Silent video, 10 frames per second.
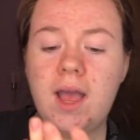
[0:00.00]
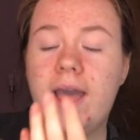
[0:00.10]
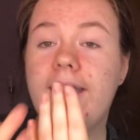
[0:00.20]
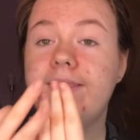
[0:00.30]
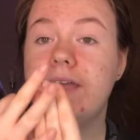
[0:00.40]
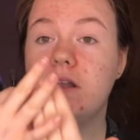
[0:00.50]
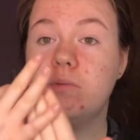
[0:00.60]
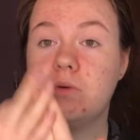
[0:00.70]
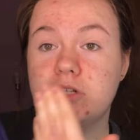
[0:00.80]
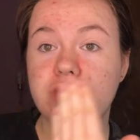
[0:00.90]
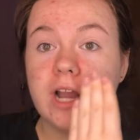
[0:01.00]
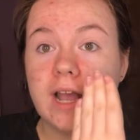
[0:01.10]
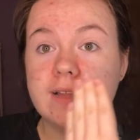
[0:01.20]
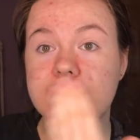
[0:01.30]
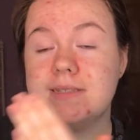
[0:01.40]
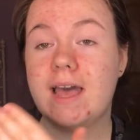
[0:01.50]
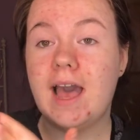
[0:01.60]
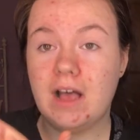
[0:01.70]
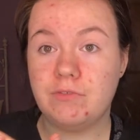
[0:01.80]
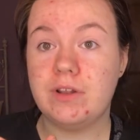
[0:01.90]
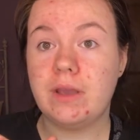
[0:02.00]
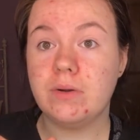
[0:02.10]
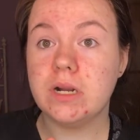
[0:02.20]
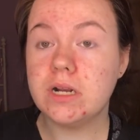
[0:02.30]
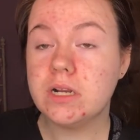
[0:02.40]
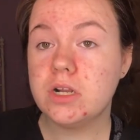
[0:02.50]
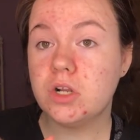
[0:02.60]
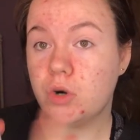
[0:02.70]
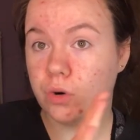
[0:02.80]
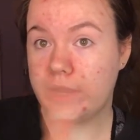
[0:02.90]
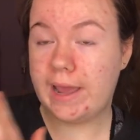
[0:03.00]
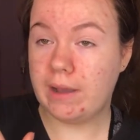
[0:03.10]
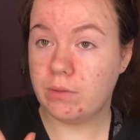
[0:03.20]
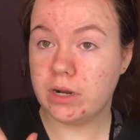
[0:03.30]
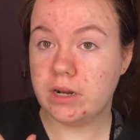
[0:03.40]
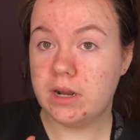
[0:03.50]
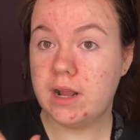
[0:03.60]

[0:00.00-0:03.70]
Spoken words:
And then wash your hands half an hour or an hour